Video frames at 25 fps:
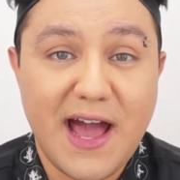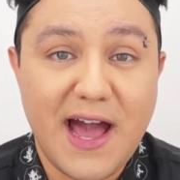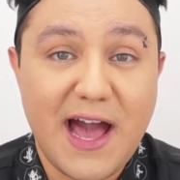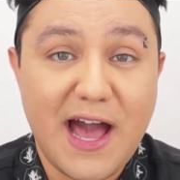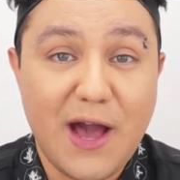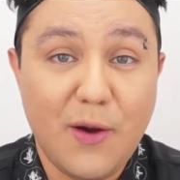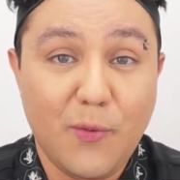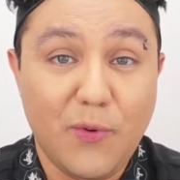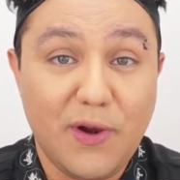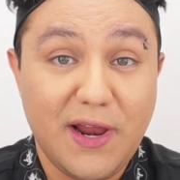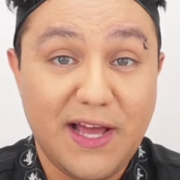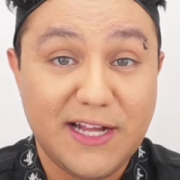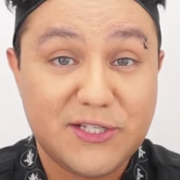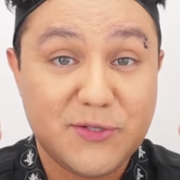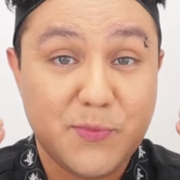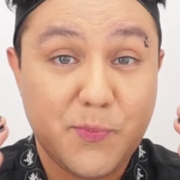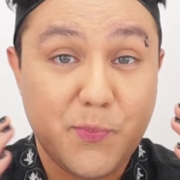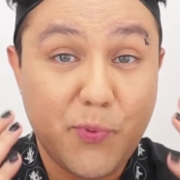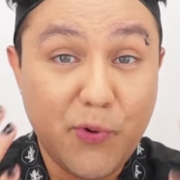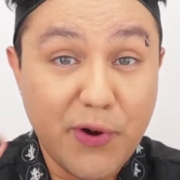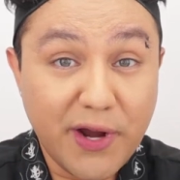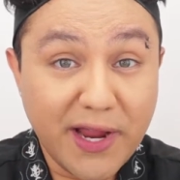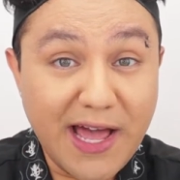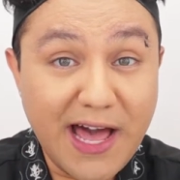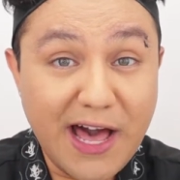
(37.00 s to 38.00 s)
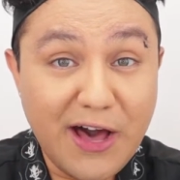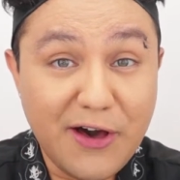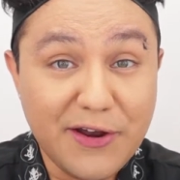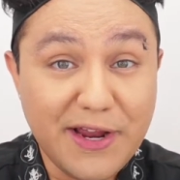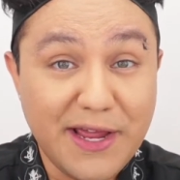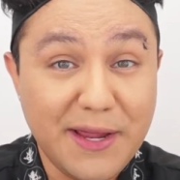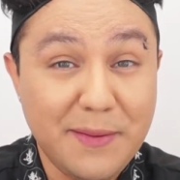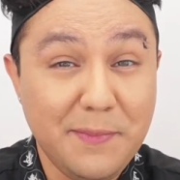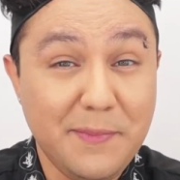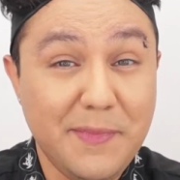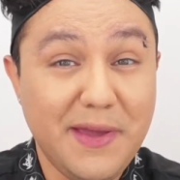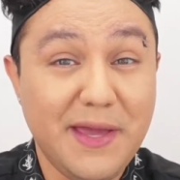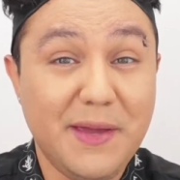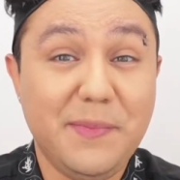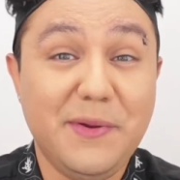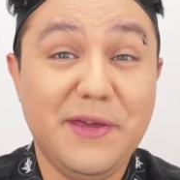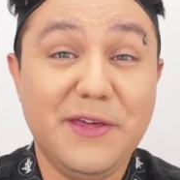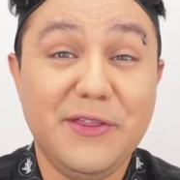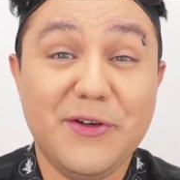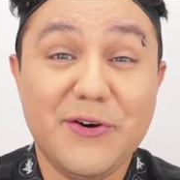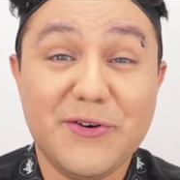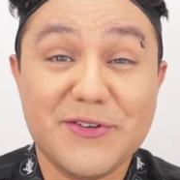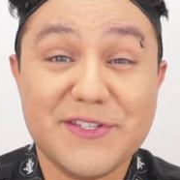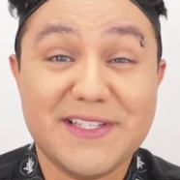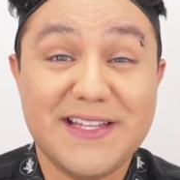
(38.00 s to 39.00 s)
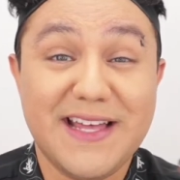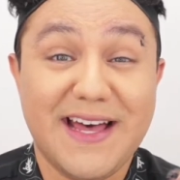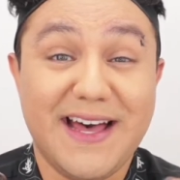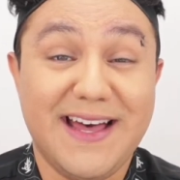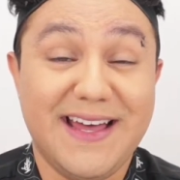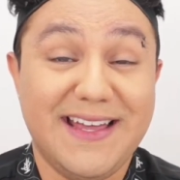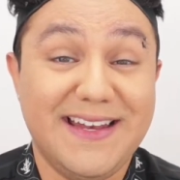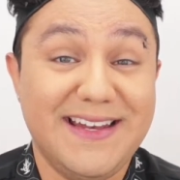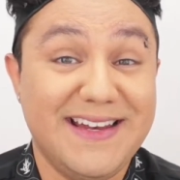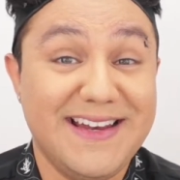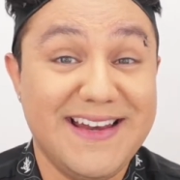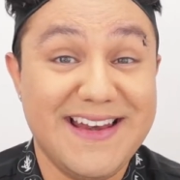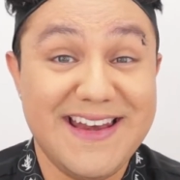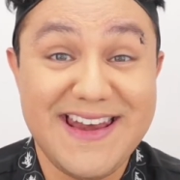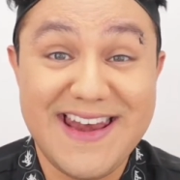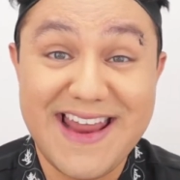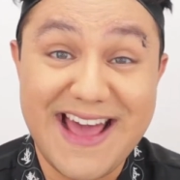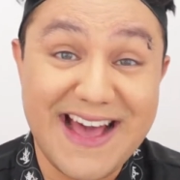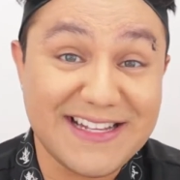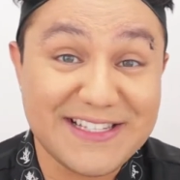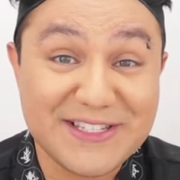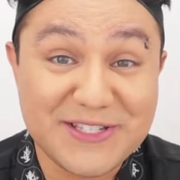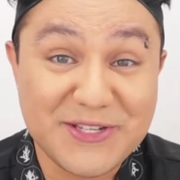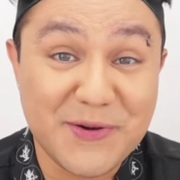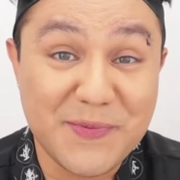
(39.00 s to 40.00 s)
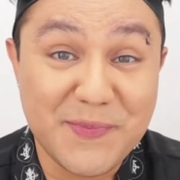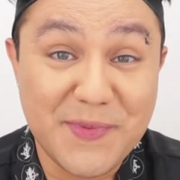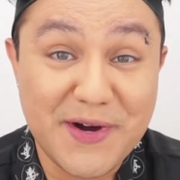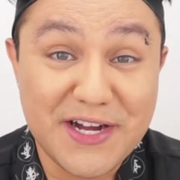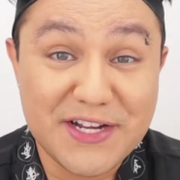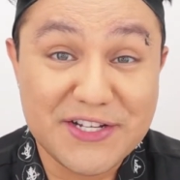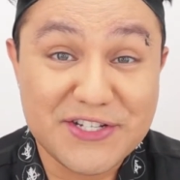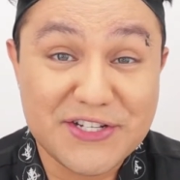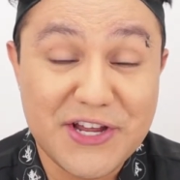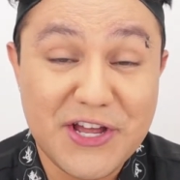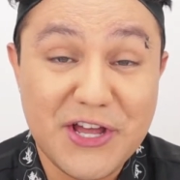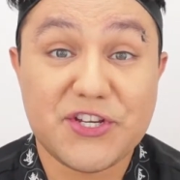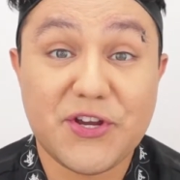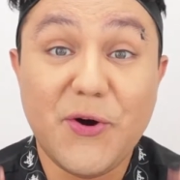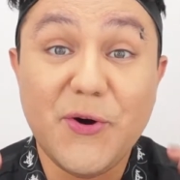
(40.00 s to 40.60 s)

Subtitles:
I would like to bring out and maybe those that not so much.